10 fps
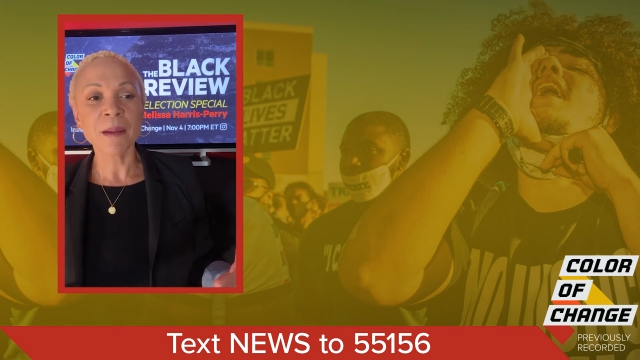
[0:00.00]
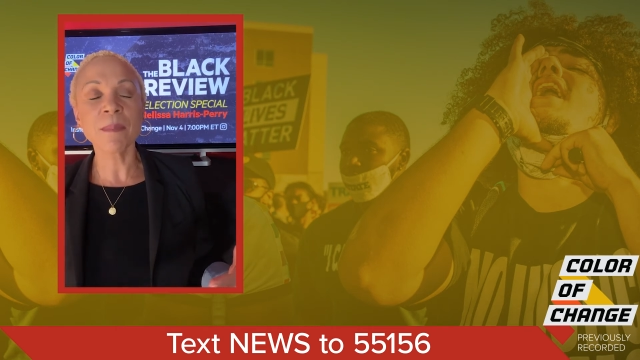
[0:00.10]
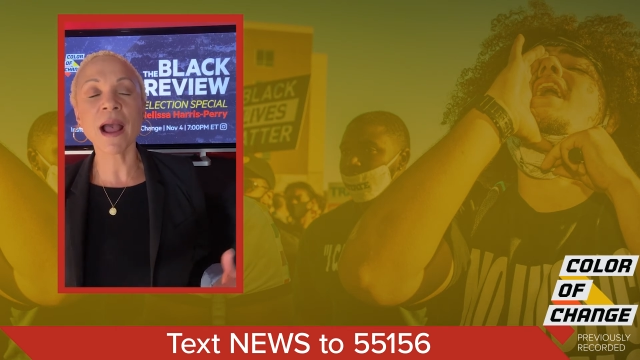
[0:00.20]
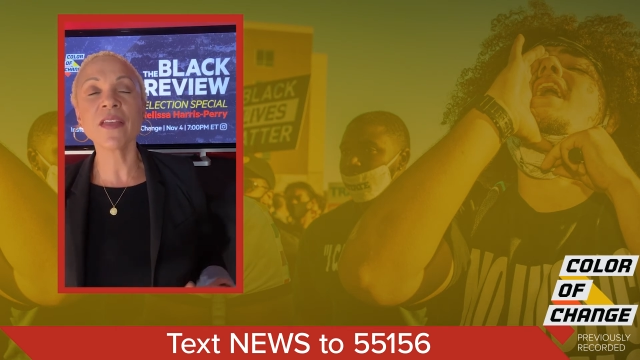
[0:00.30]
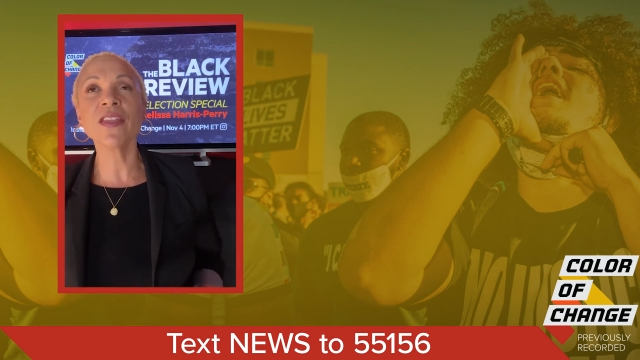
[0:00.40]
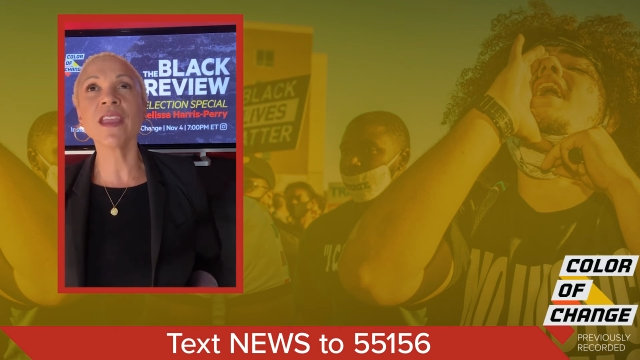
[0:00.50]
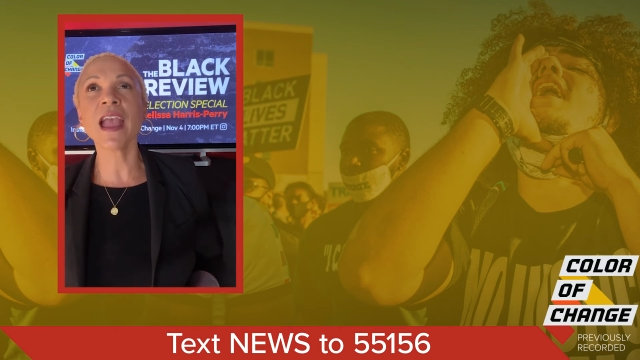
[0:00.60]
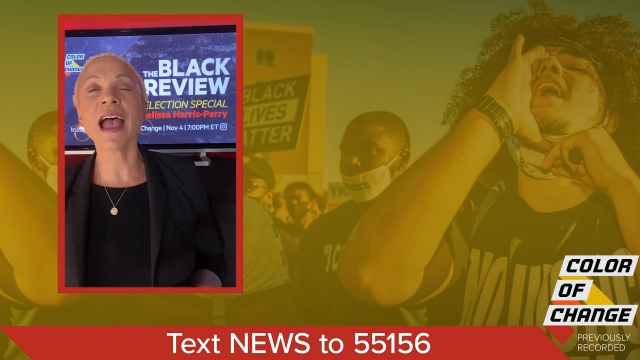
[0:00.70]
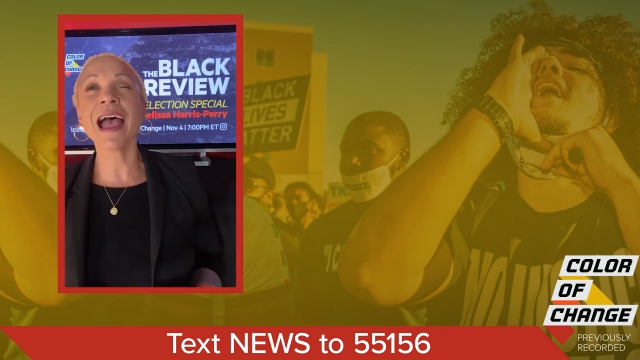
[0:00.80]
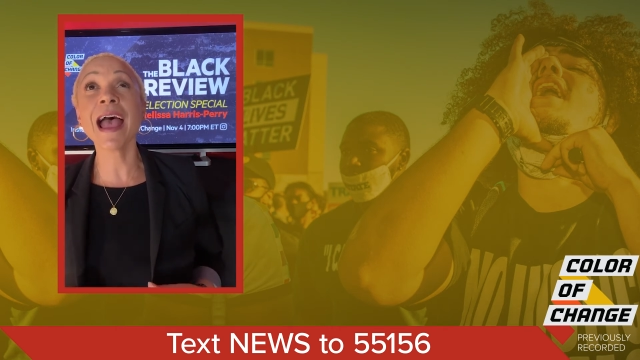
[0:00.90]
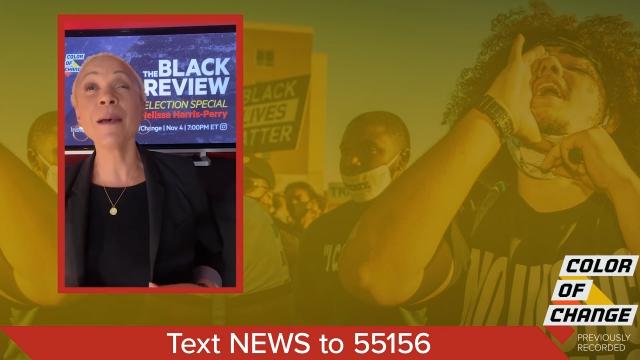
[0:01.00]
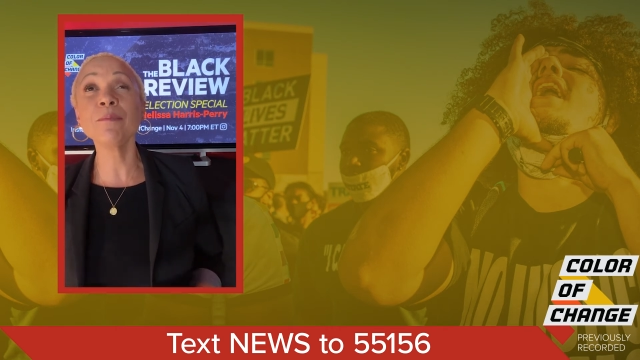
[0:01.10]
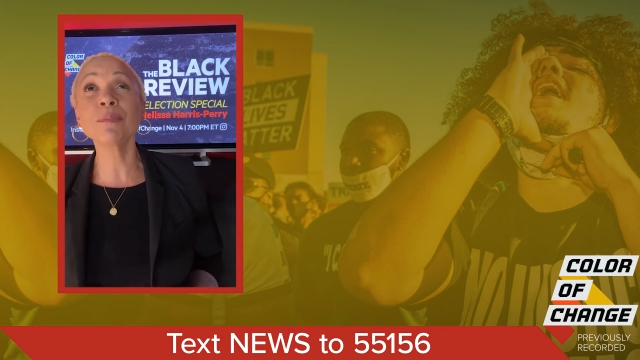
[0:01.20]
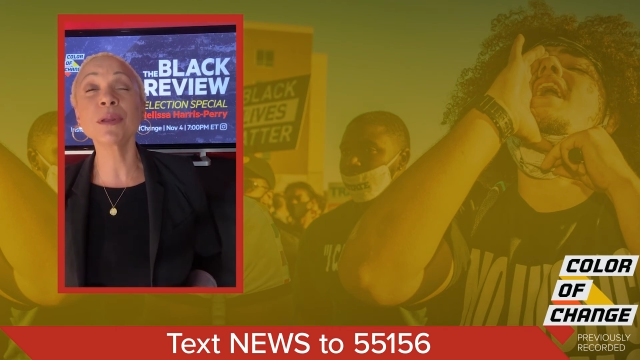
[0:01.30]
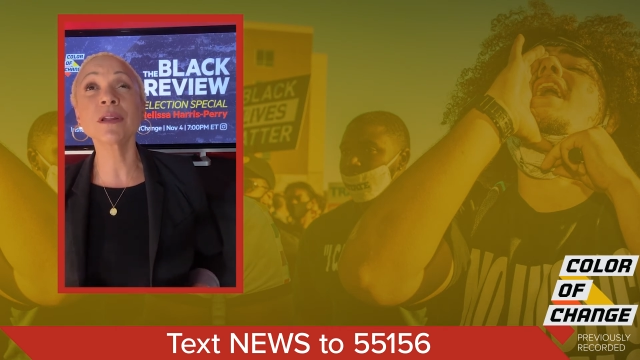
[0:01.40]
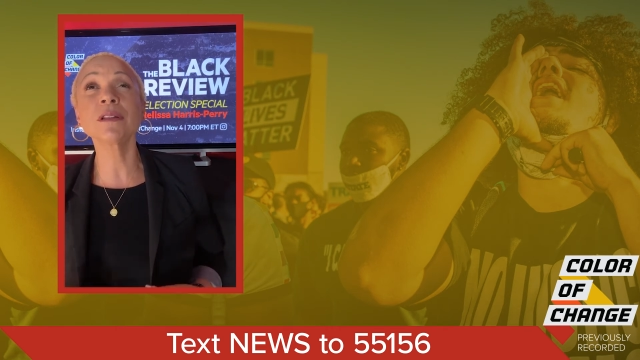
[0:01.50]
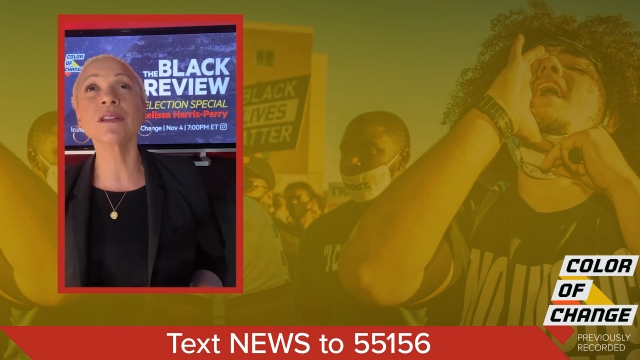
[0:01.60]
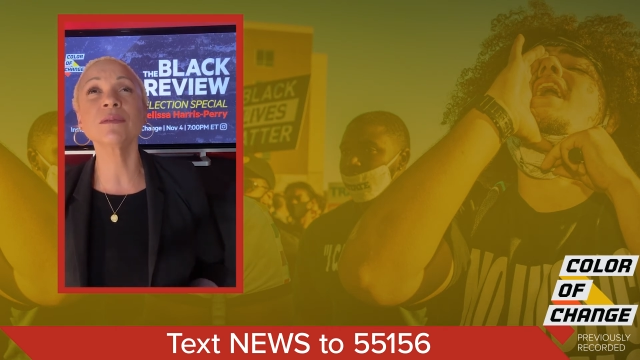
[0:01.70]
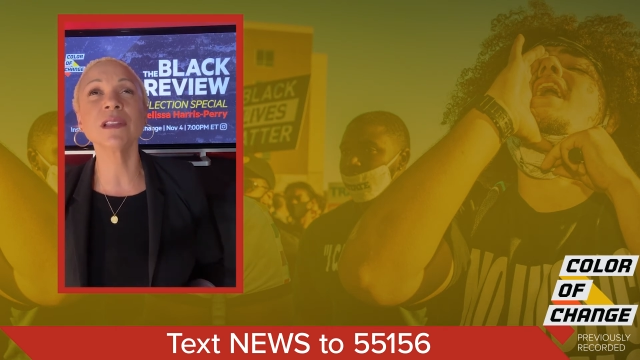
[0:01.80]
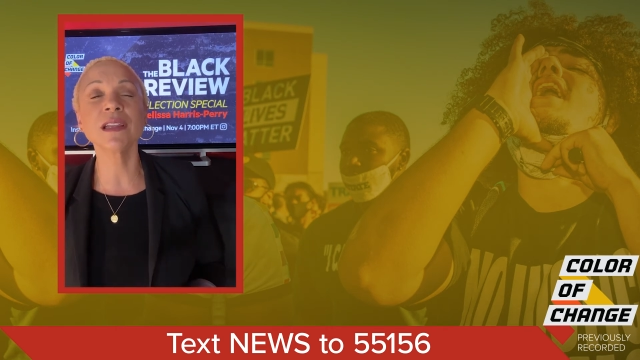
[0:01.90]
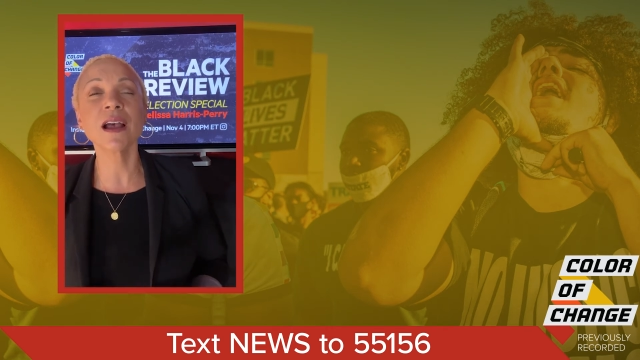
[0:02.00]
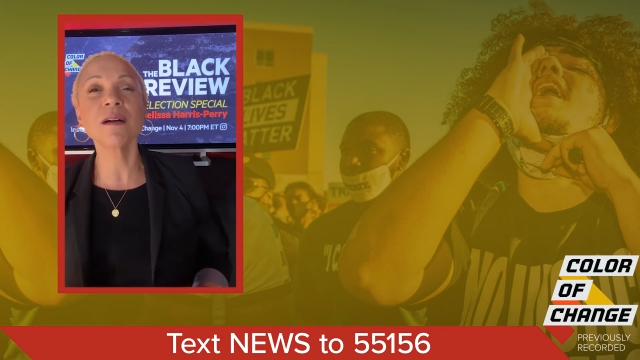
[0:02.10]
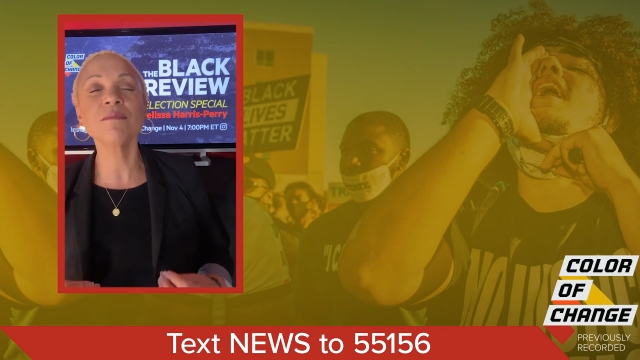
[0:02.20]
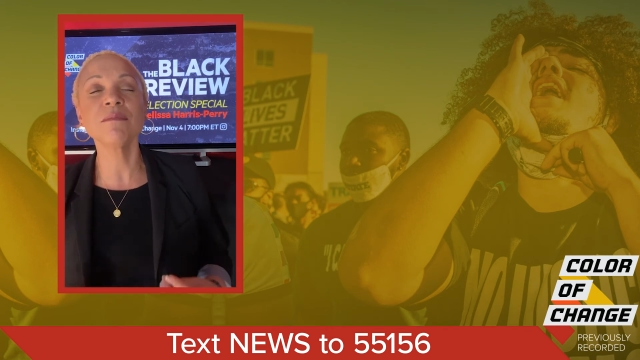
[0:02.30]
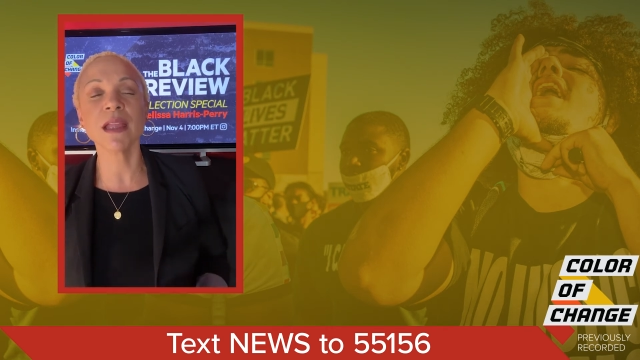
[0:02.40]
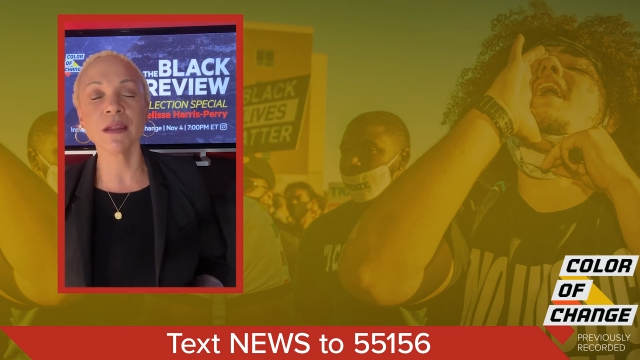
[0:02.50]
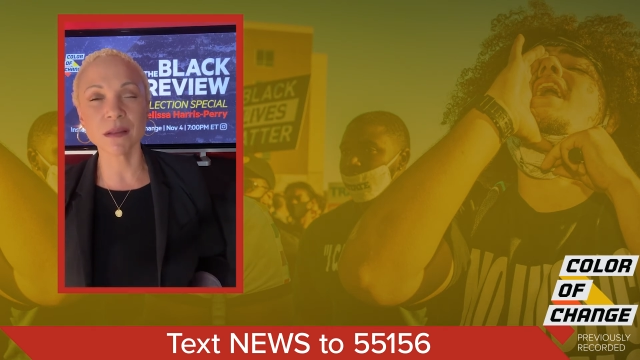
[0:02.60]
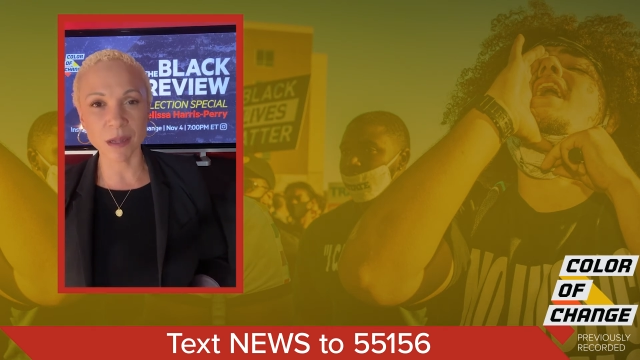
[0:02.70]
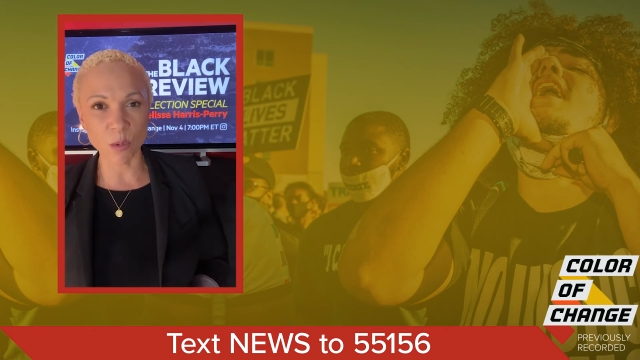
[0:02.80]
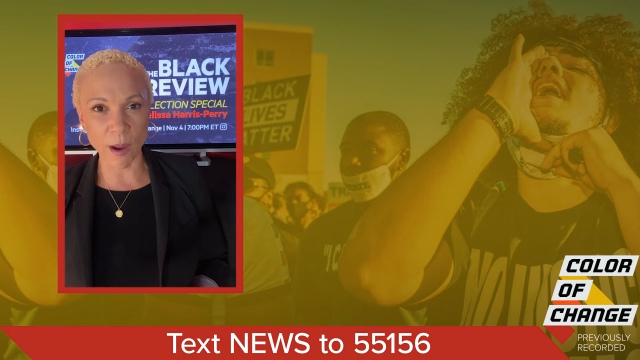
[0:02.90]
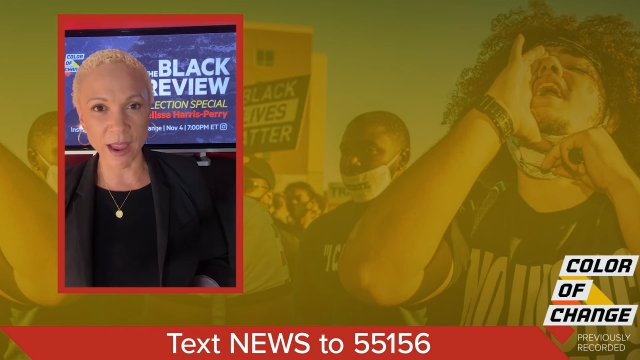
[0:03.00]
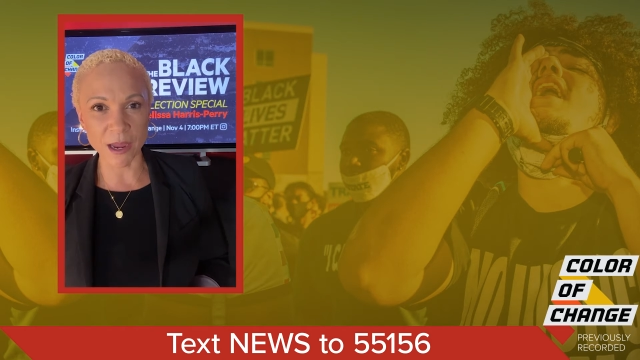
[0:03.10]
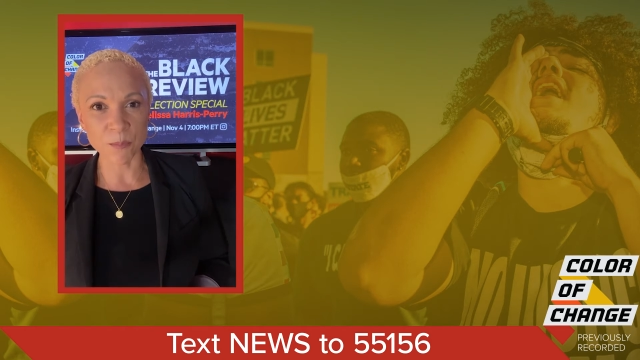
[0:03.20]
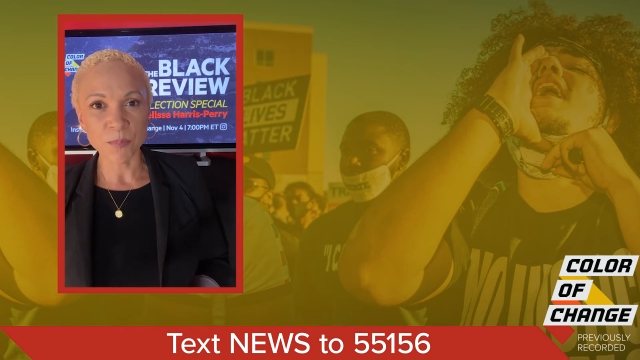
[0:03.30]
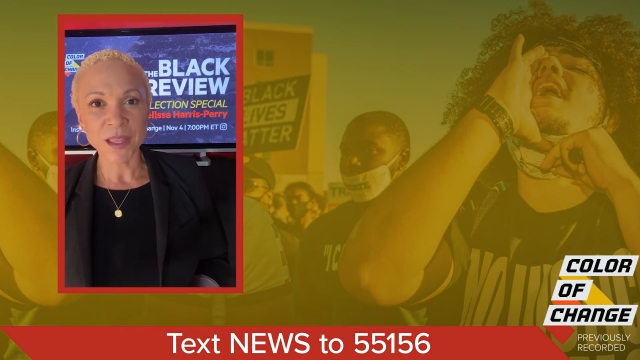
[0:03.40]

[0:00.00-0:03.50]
by the absolutely amazing way